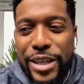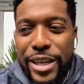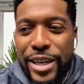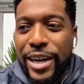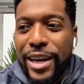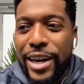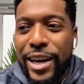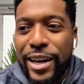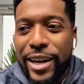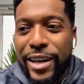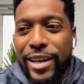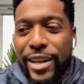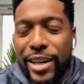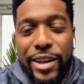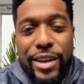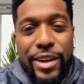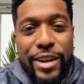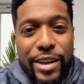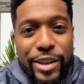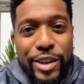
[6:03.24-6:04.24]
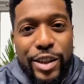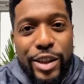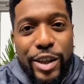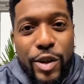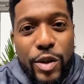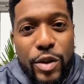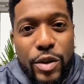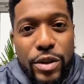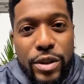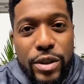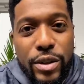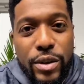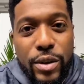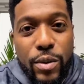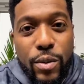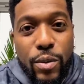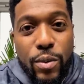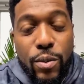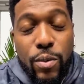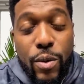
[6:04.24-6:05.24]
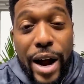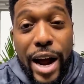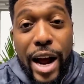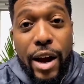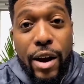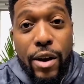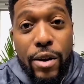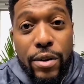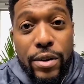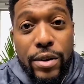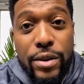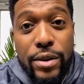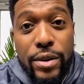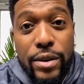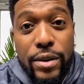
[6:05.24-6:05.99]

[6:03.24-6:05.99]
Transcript: it, and I kill it. And she goes, "Wow,